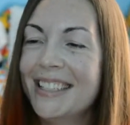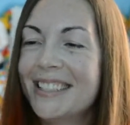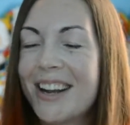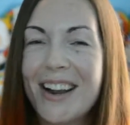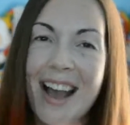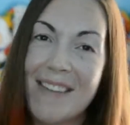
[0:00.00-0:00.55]

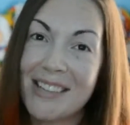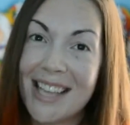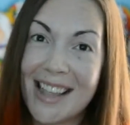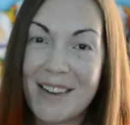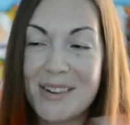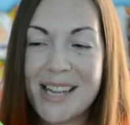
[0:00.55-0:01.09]
Sorry, I have to say
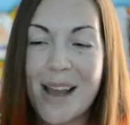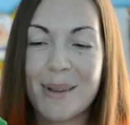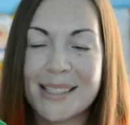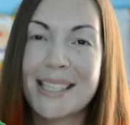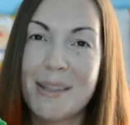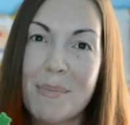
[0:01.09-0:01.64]
that every time,
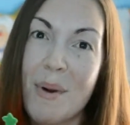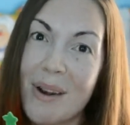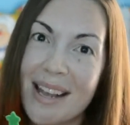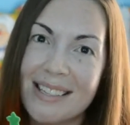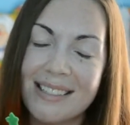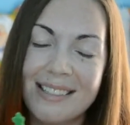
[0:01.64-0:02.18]
because it's
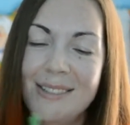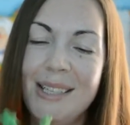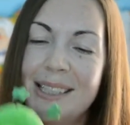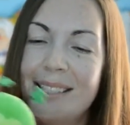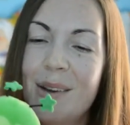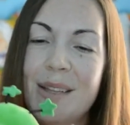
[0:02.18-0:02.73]
important. You
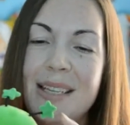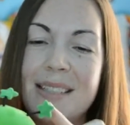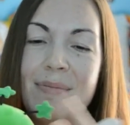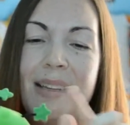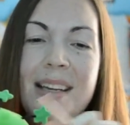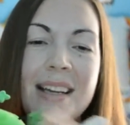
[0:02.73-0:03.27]
need to know this.
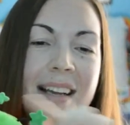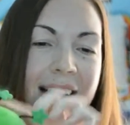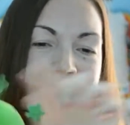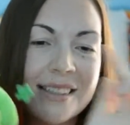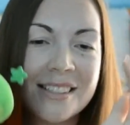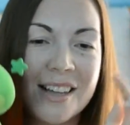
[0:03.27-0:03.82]
Got
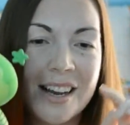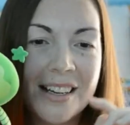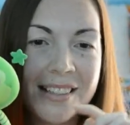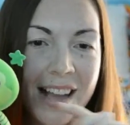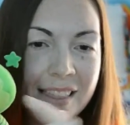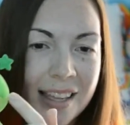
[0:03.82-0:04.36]
the
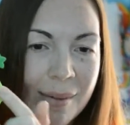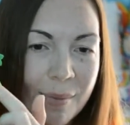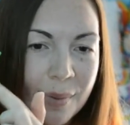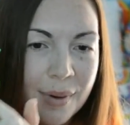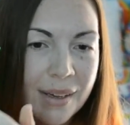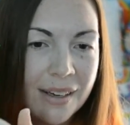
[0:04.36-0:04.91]
stars, got the
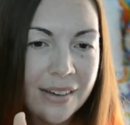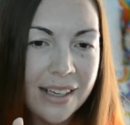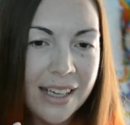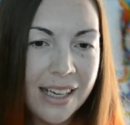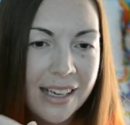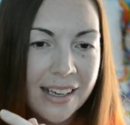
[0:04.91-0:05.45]

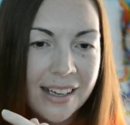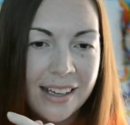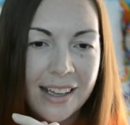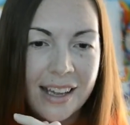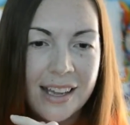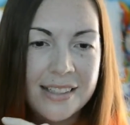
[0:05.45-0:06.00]
embroidery,
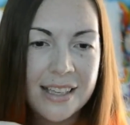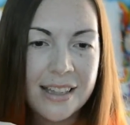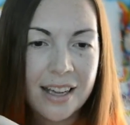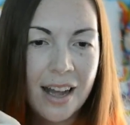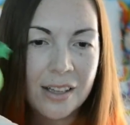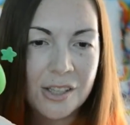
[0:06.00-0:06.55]
and see, the
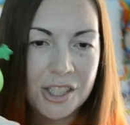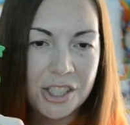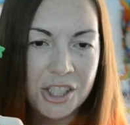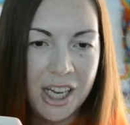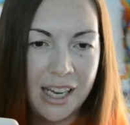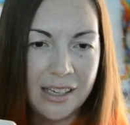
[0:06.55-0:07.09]
colors just
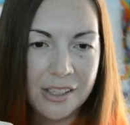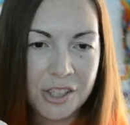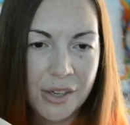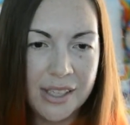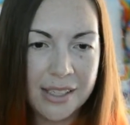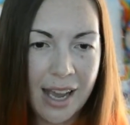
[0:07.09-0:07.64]
change. So
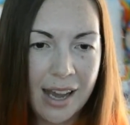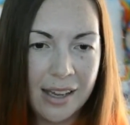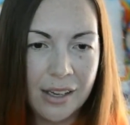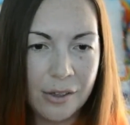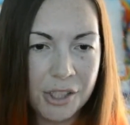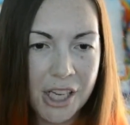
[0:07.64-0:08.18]
he's got, you
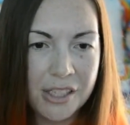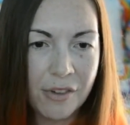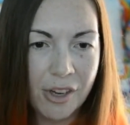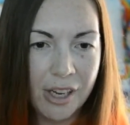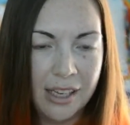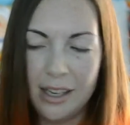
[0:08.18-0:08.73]
know, shades of
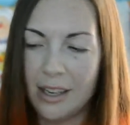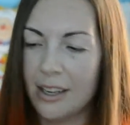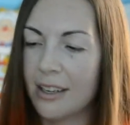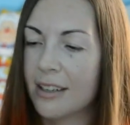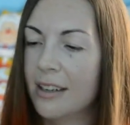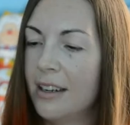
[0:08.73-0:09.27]
green
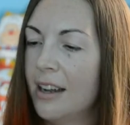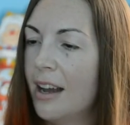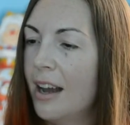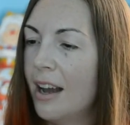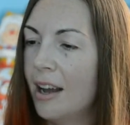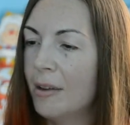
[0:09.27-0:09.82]
here,
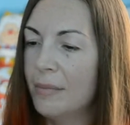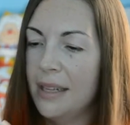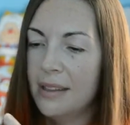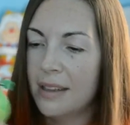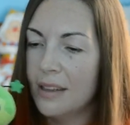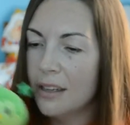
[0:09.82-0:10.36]

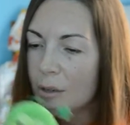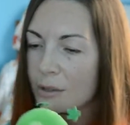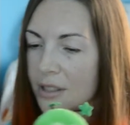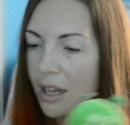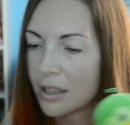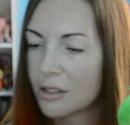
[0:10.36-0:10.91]
and the nose
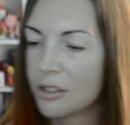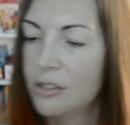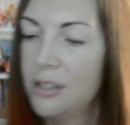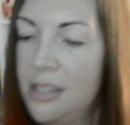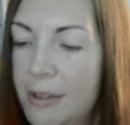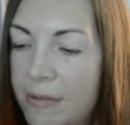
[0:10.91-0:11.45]
colors are
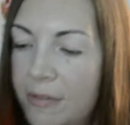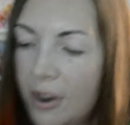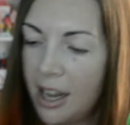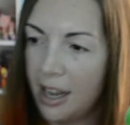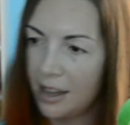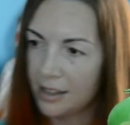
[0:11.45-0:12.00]

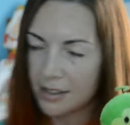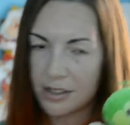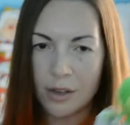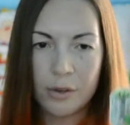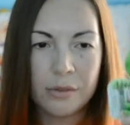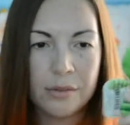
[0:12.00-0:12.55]
different.
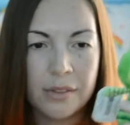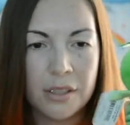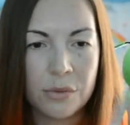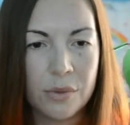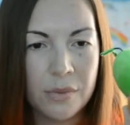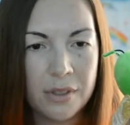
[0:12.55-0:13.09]
So
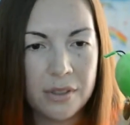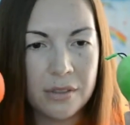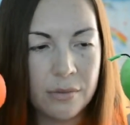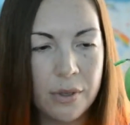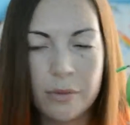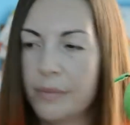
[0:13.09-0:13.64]
this one was,
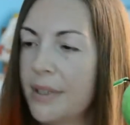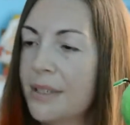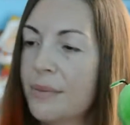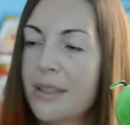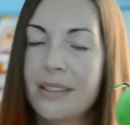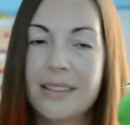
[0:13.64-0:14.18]
this
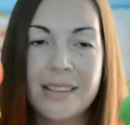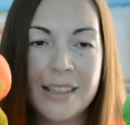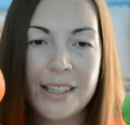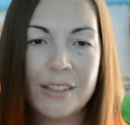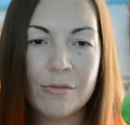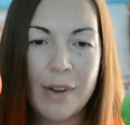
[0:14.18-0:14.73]
one,
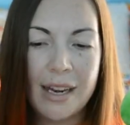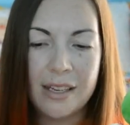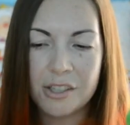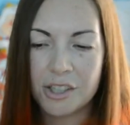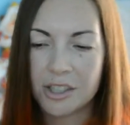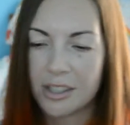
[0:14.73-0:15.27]

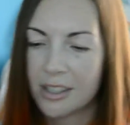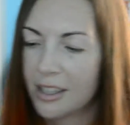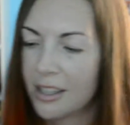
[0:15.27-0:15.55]
reddish,